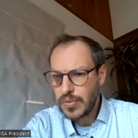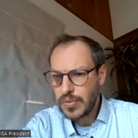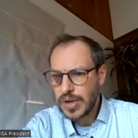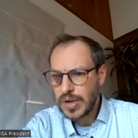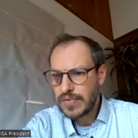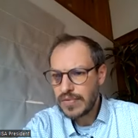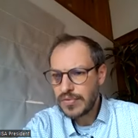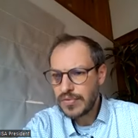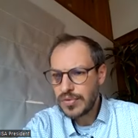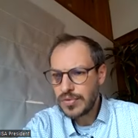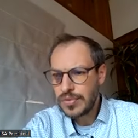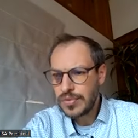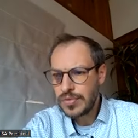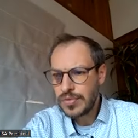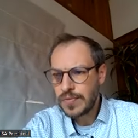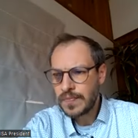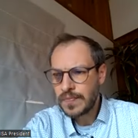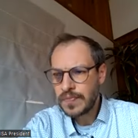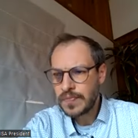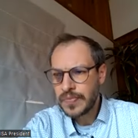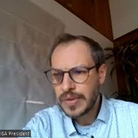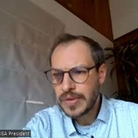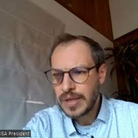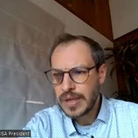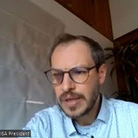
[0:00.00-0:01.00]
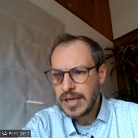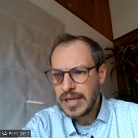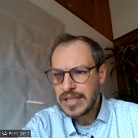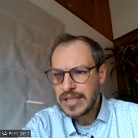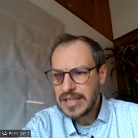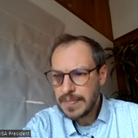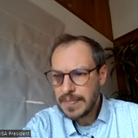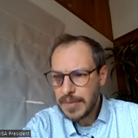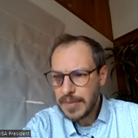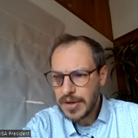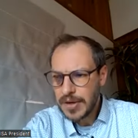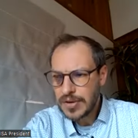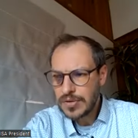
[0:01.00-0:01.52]
We have to,
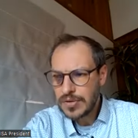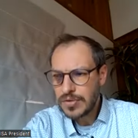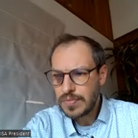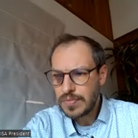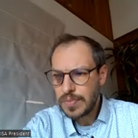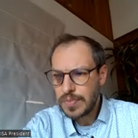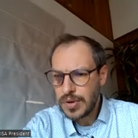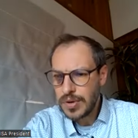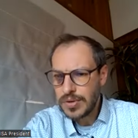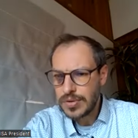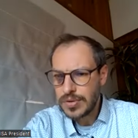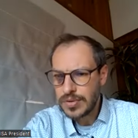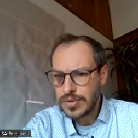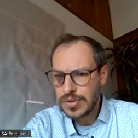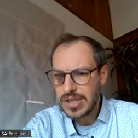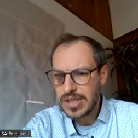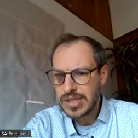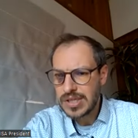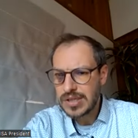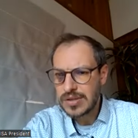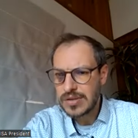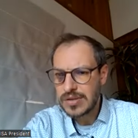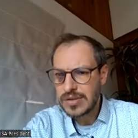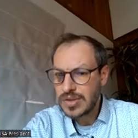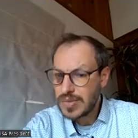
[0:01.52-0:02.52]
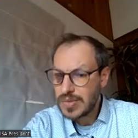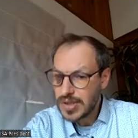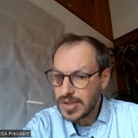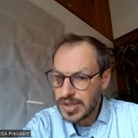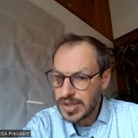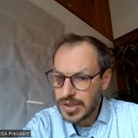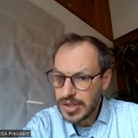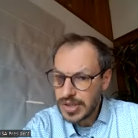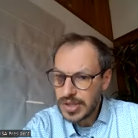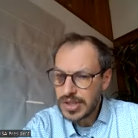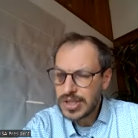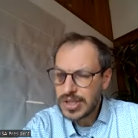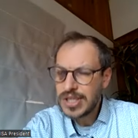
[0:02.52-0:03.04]
it's important to point to this global
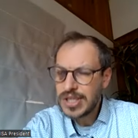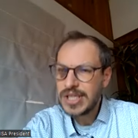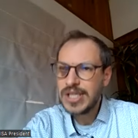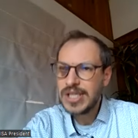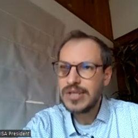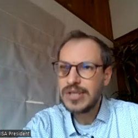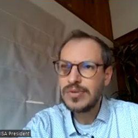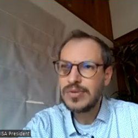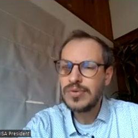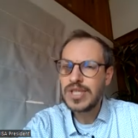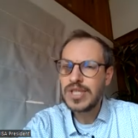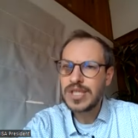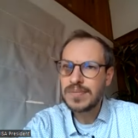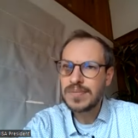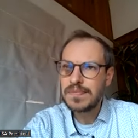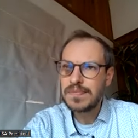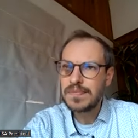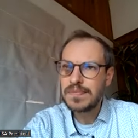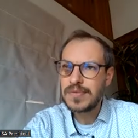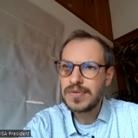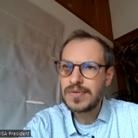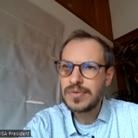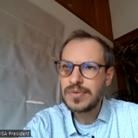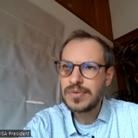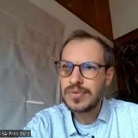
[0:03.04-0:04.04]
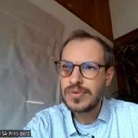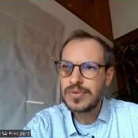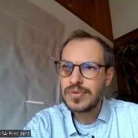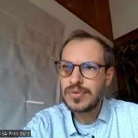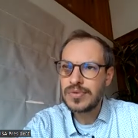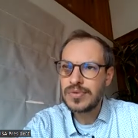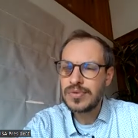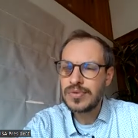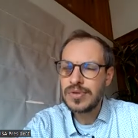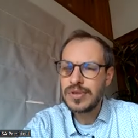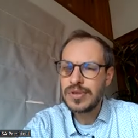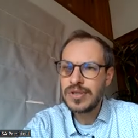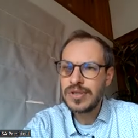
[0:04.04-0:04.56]
sociology, to, to,
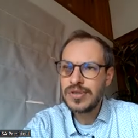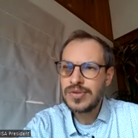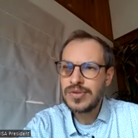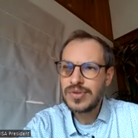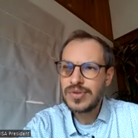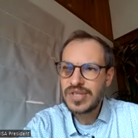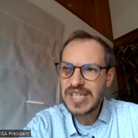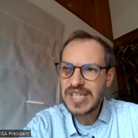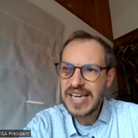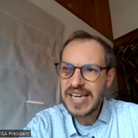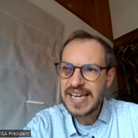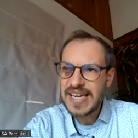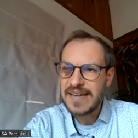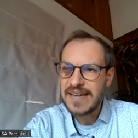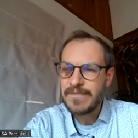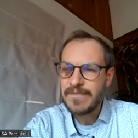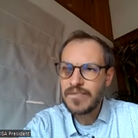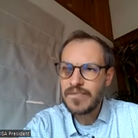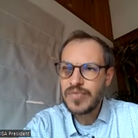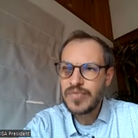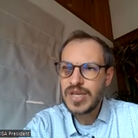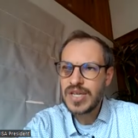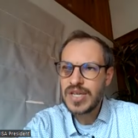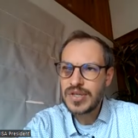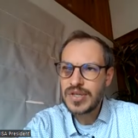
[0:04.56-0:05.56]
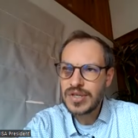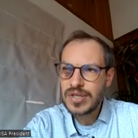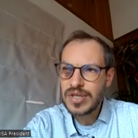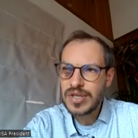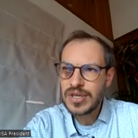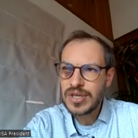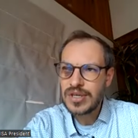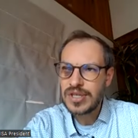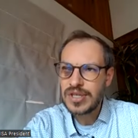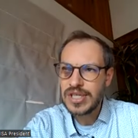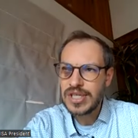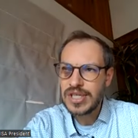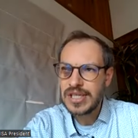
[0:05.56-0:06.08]
to, to say that
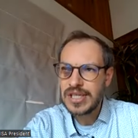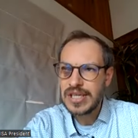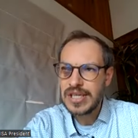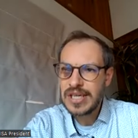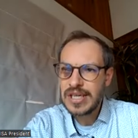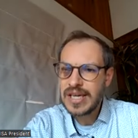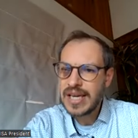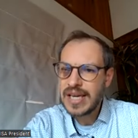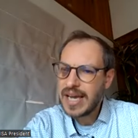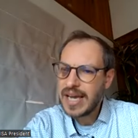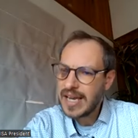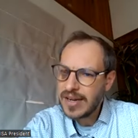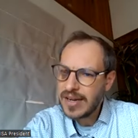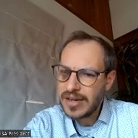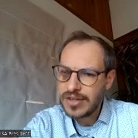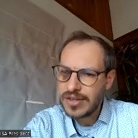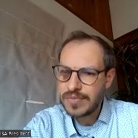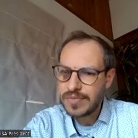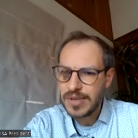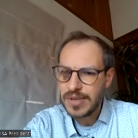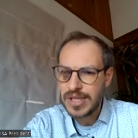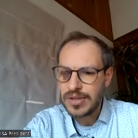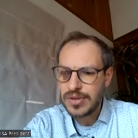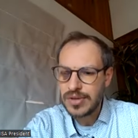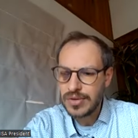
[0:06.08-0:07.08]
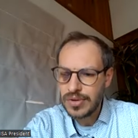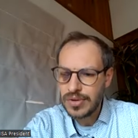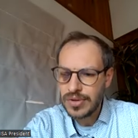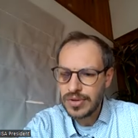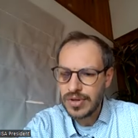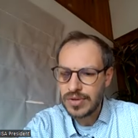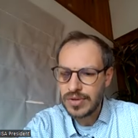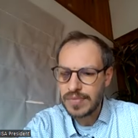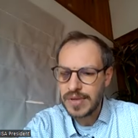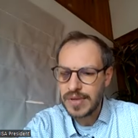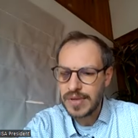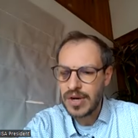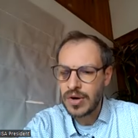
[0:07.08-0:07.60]
sociology cannot be, should
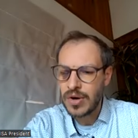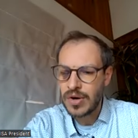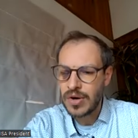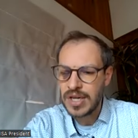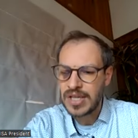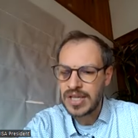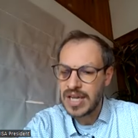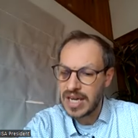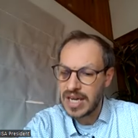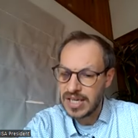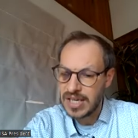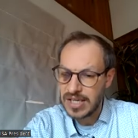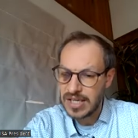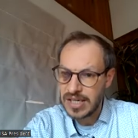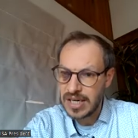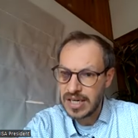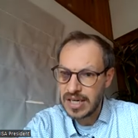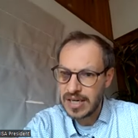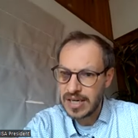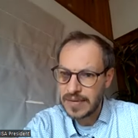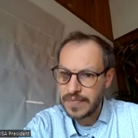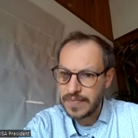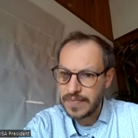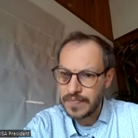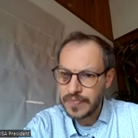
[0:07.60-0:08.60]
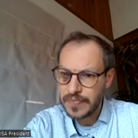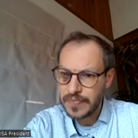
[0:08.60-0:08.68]
not be only national